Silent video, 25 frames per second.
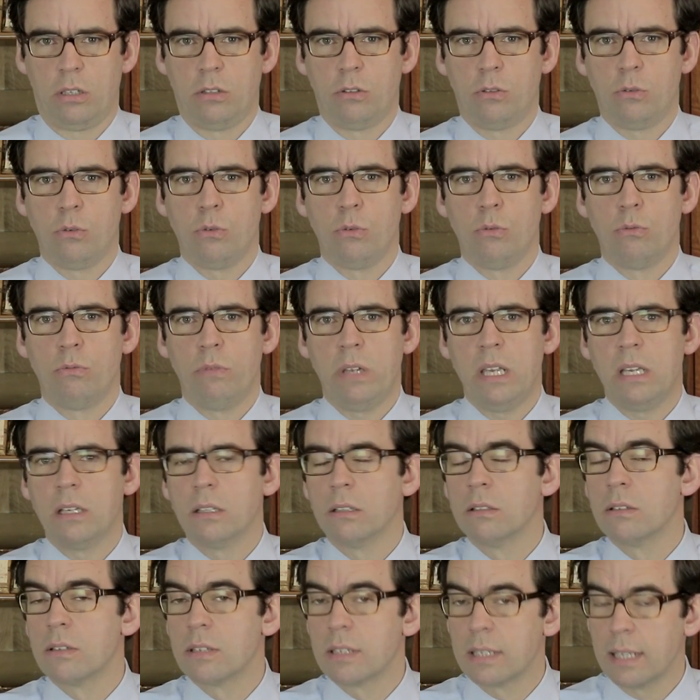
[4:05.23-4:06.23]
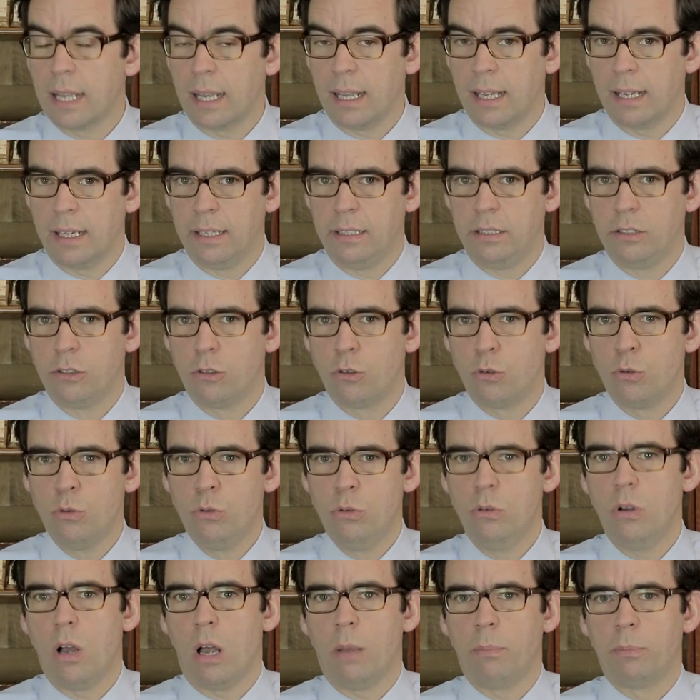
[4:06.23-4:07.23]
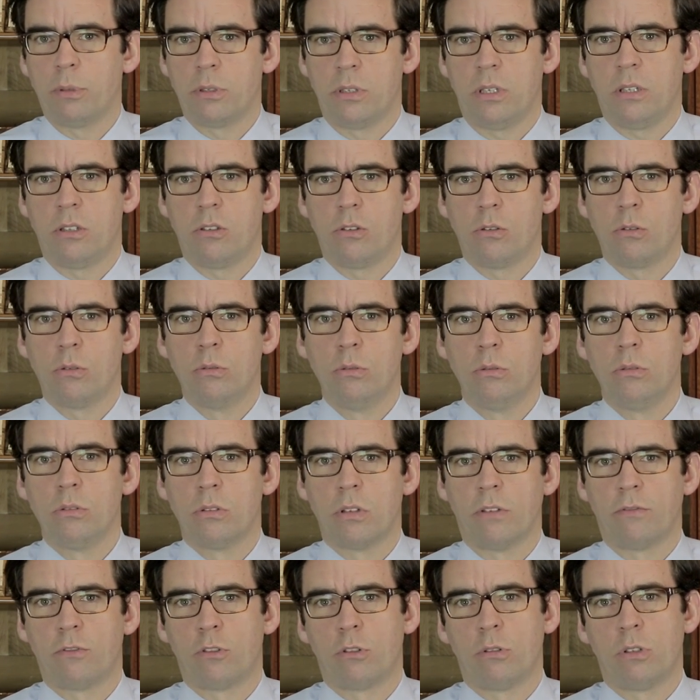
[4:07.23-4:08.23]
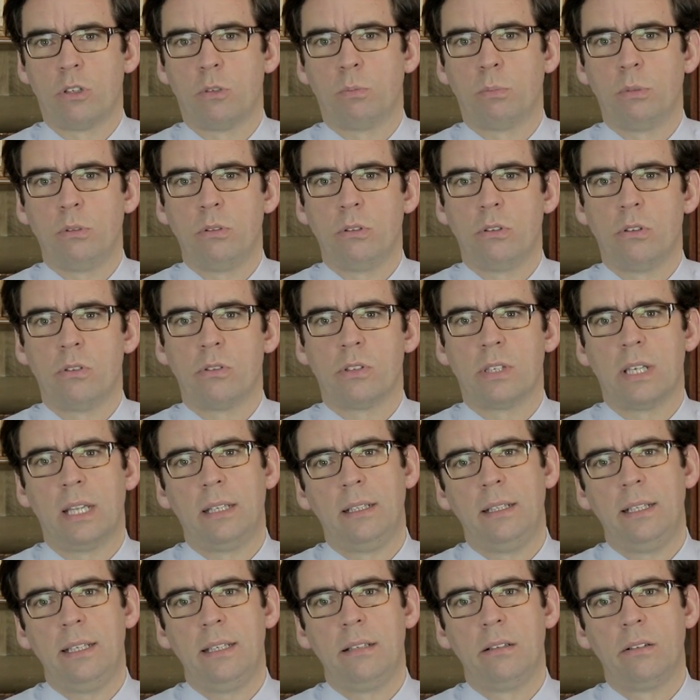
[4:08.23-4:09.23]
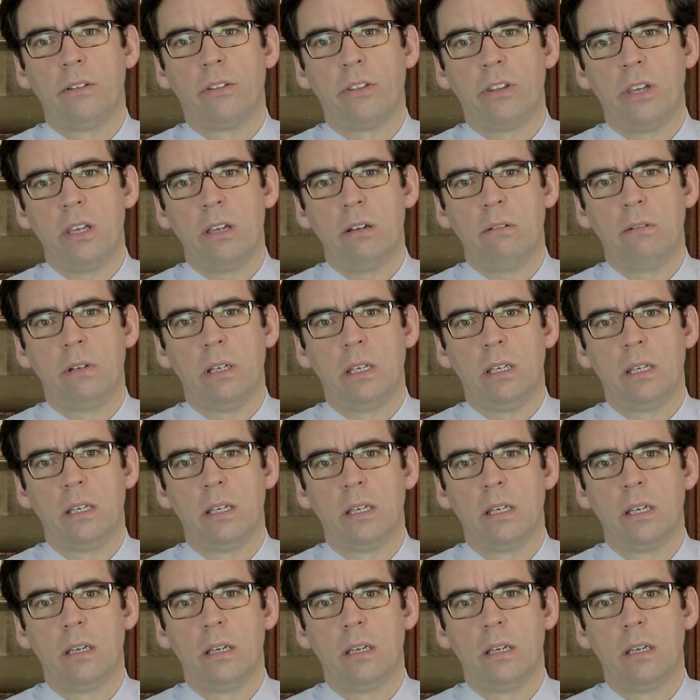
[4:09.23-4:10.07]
to reconcile two opposite schools of jurisprudence and legal theory,